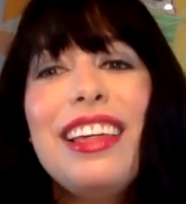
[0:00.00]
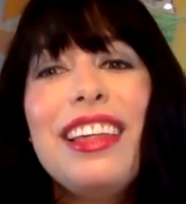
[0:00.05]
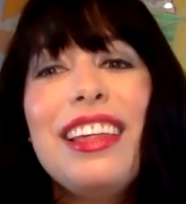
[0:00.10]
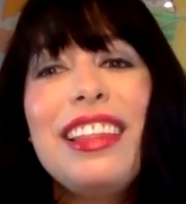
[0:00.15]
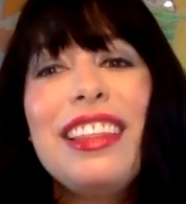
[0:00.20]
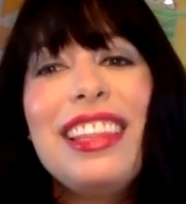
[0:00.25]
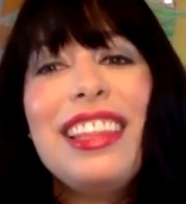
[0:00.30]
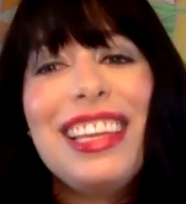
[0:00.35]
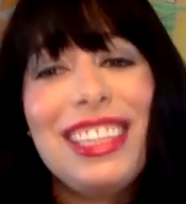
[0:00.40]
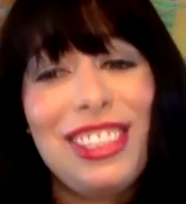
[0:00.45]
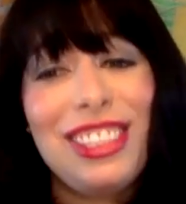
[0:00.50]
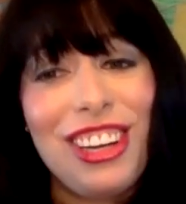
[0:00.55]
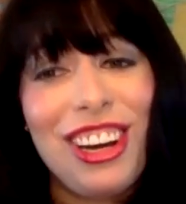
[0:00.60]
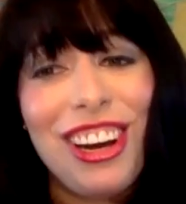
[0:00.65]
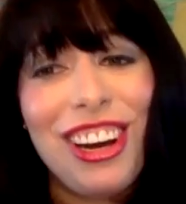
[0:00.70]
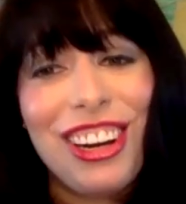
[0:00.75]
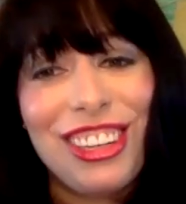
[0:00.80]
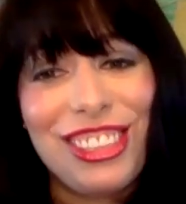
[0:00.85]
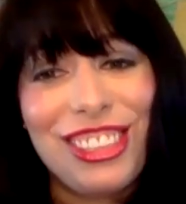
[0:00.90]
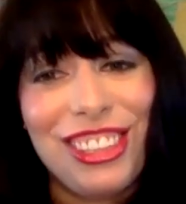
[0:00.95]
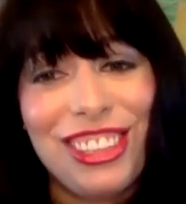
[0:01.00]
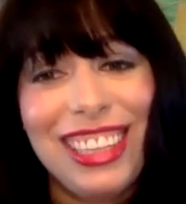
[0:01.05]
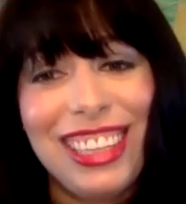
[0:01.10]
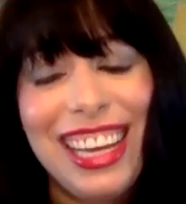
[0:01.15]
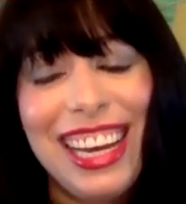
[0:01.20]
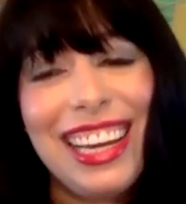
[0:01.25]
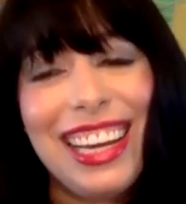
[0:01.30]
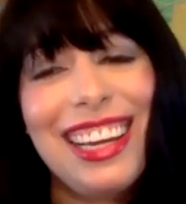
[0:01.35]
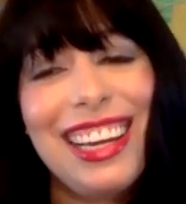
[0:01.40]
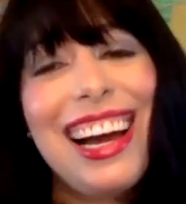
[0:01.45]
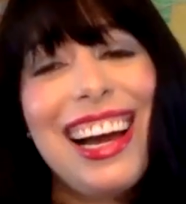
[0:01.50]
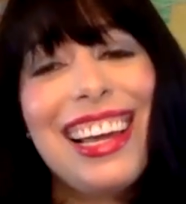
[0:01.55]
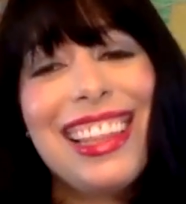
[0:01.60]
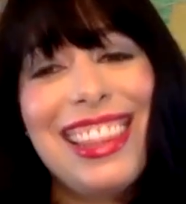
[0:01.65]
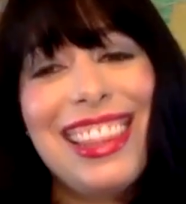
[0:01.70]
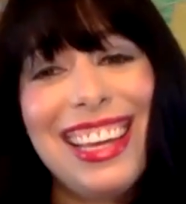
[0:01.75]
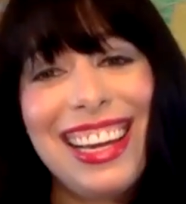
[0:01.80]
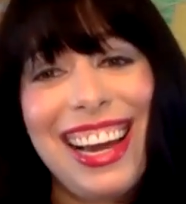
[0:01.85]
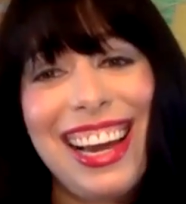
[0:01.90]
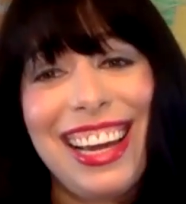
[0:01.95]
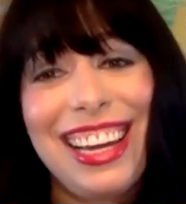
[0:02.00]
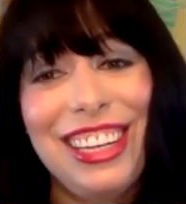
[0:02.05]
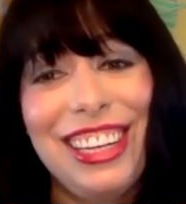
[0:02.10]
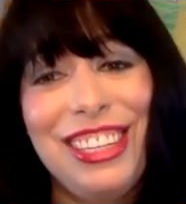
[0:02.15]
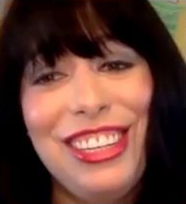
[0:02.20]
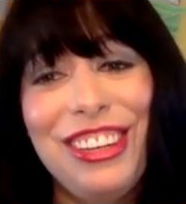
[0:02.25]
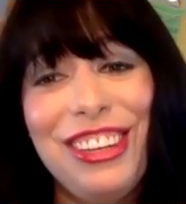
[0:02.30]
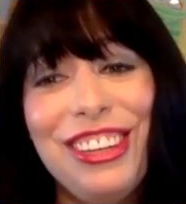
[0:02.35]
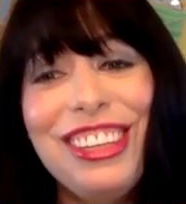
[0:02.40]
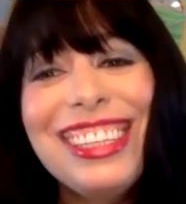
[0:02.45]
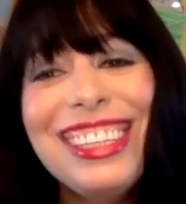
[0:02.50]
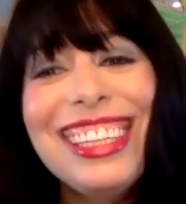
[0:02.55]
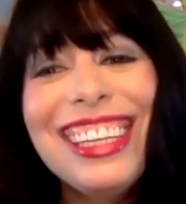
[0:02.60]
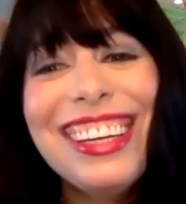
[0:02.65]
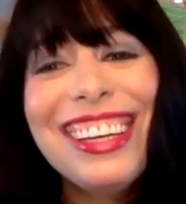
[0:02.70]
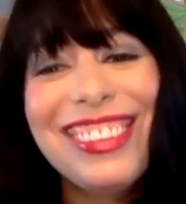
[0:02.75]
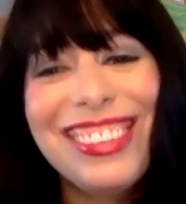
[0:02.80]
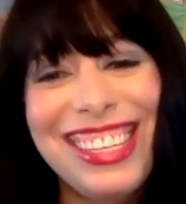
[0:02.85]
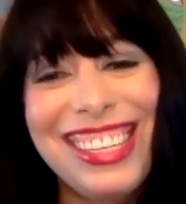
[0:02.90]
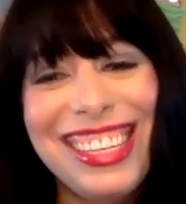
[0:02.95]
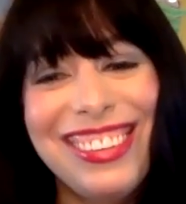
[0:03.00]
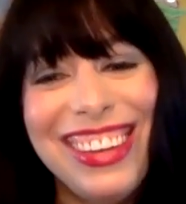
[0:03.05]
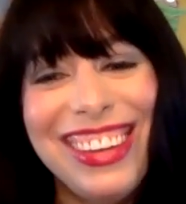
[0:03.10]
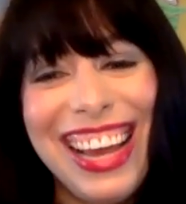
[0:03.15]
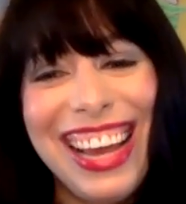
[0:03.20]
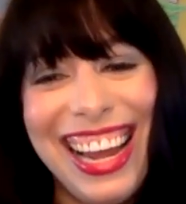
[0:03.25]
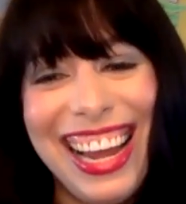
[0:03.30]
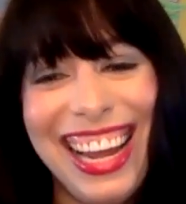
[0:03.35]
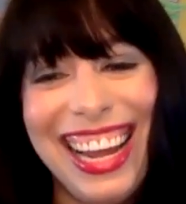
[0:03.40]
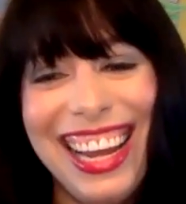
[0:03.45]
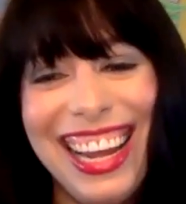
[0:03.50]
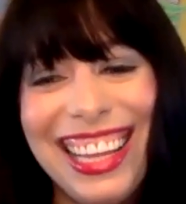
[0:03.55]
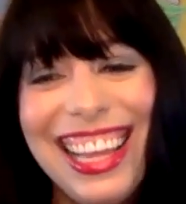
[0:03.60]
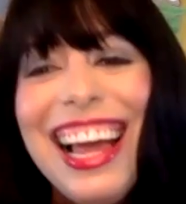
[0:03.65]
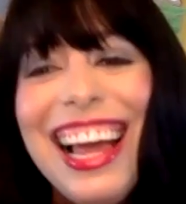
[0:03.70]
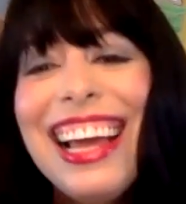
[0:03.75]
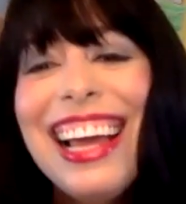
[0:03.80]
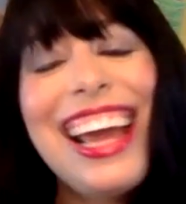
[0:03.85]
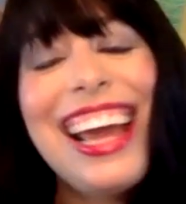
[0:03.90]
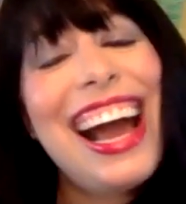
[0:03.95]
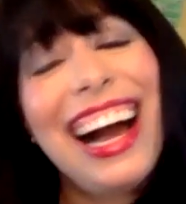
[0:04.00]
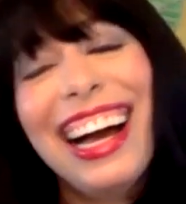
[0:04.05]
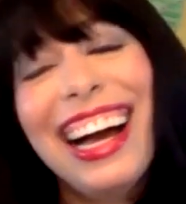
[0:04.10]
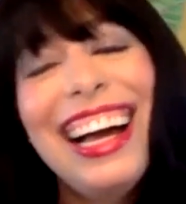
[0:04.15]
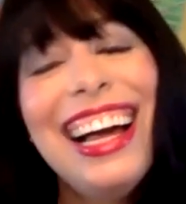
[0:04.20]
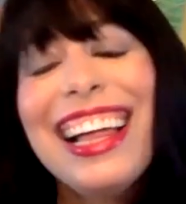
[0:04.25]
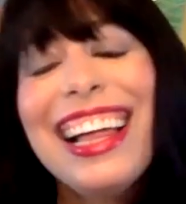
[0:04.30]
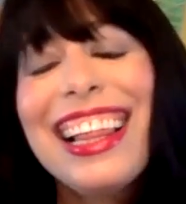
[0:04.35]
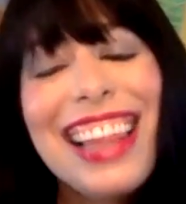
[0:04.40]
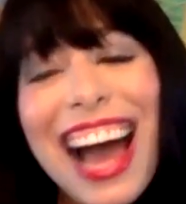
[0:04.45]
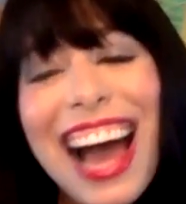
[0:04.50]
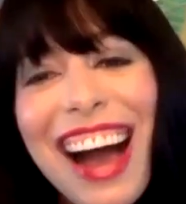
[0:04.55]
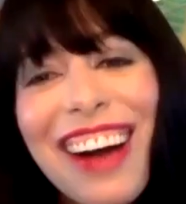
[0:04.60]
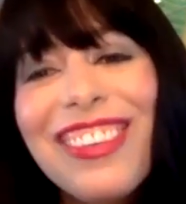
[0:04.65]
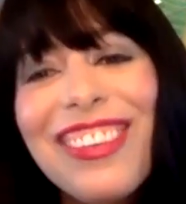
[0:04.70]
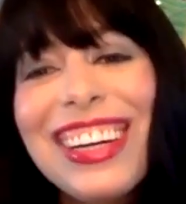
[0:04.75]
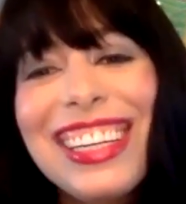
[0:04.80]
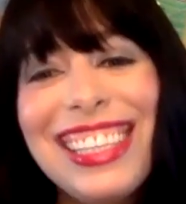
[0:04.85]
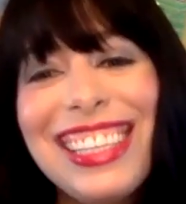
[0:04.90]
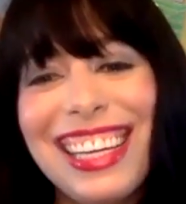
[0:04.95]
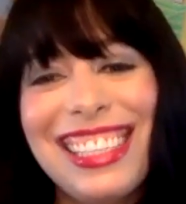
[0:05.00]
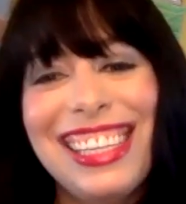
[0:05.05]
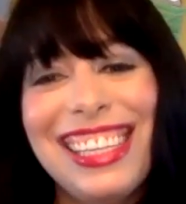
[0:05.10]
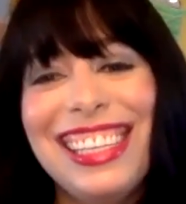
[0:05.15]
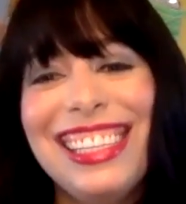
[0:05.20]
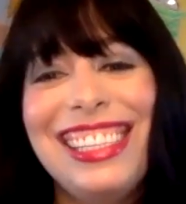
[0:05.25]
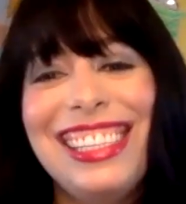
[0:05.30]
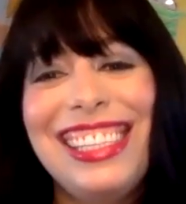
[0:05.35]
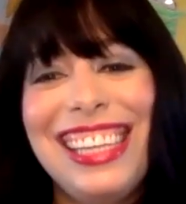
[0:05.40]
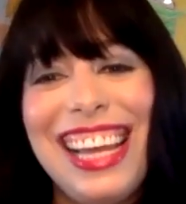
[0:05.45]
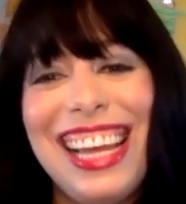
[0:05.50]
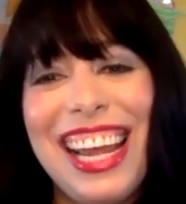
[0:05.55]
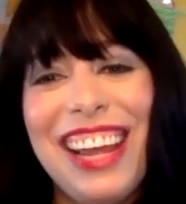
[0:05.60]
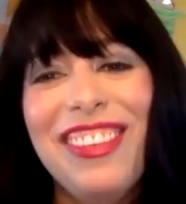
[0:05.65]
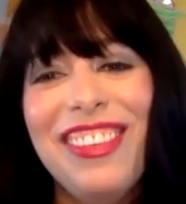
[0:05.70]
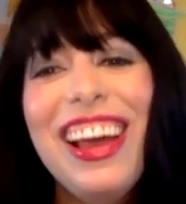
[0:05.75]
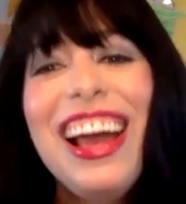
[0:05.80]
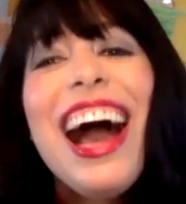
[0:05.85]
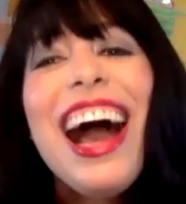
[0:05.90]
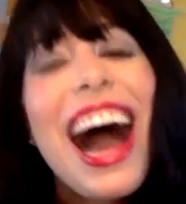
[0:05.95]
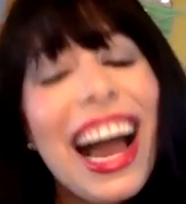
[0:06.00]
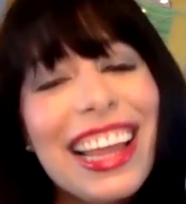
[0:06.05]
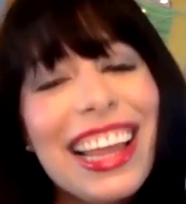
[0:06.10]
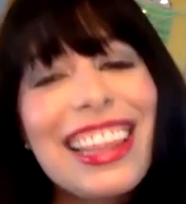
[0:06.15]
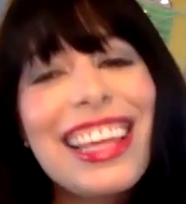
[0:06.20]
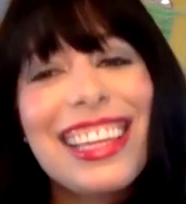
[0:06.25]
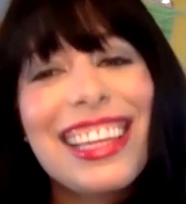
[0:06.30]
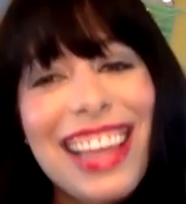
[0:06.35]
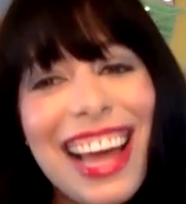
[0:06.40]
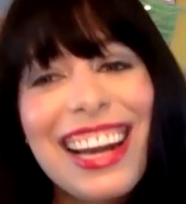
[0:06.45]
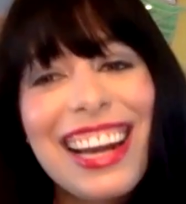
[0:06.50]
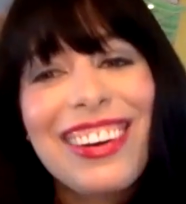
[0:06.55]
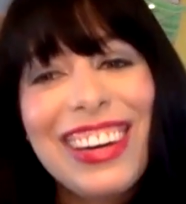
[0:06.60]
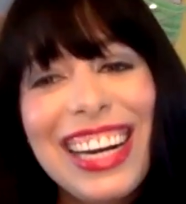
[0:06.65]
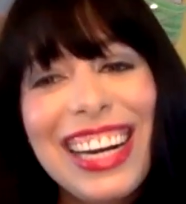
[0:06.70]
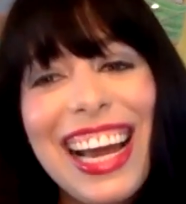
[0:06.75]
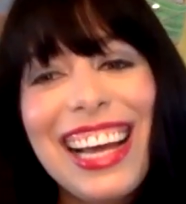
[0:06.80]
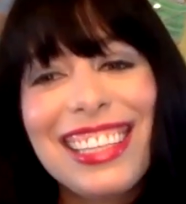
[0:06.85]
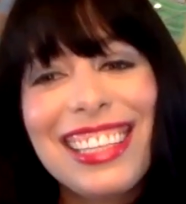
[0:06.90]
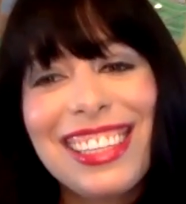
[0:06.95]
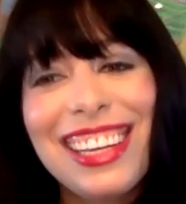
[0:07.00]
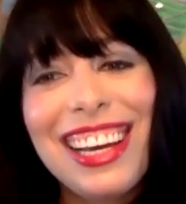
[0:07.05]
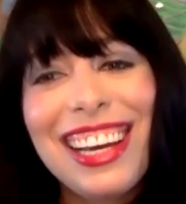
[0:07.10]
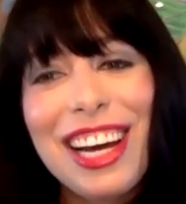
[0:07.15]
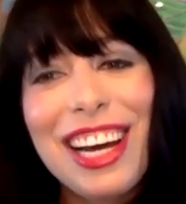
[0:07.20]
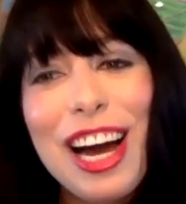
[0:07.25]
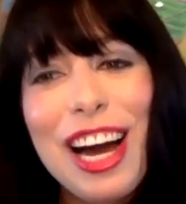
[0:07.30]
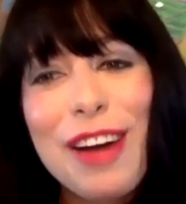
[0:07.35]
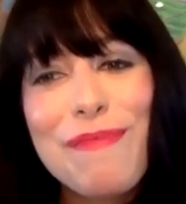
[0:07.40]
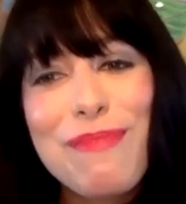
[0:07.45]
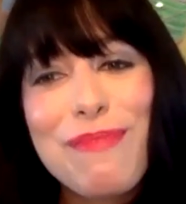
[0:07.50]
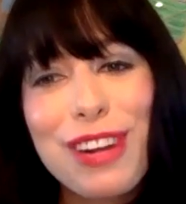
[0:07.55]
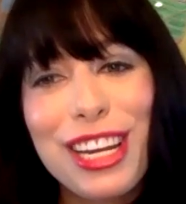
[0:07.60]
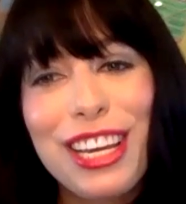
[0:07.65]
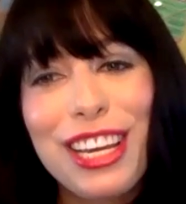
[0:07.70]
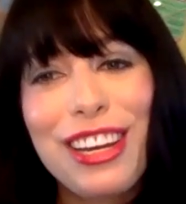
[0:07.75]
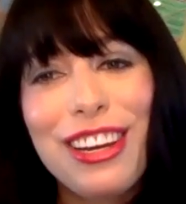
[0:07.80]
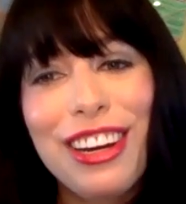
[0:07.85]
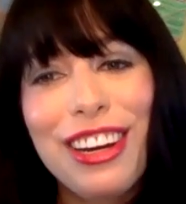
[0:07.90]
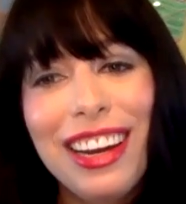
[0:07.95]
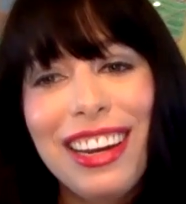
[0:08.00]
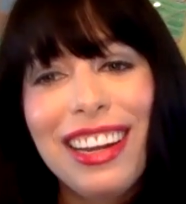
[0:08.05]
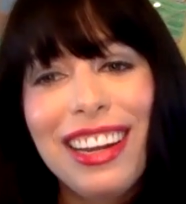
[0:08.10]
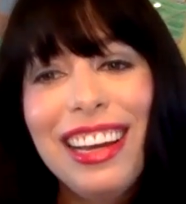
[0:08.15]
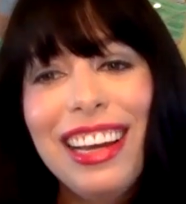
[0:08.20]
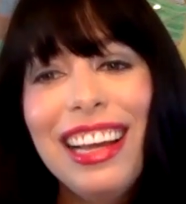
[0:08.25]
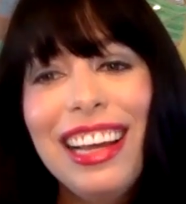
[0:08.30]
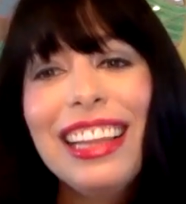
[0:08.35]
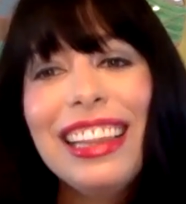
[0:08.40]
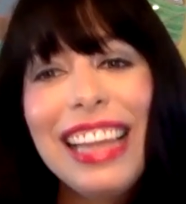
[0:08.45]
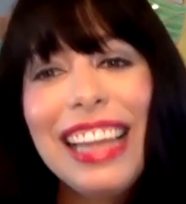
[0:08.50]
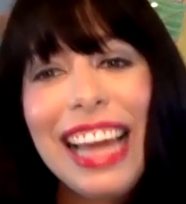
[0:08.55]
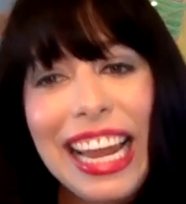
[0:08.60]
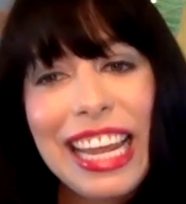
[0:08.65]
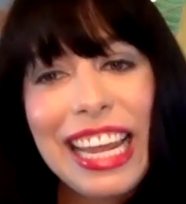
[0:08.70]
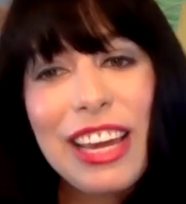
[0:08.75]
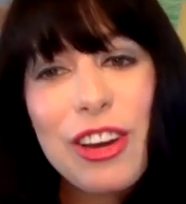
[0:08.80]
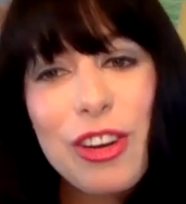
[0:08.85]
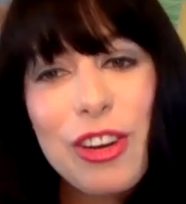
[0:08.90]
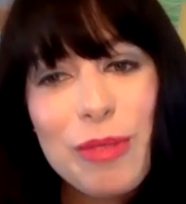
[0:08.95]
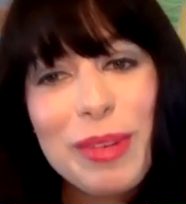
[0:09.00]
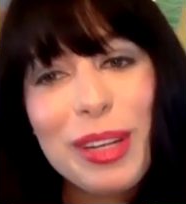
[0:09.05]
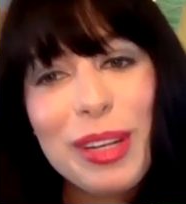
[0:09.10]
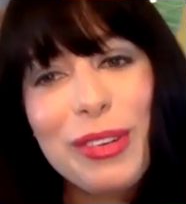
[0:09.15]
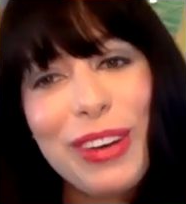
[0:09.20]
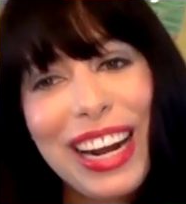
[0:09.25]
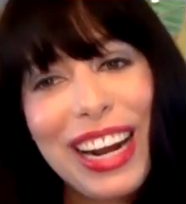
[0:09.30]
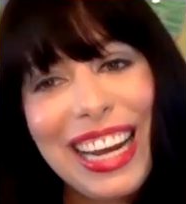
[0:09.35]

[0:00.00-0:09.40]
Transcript: these dogs are like, I think I could use today. Yeah, that one doesn't seem. I think that one has a pretty good lady human right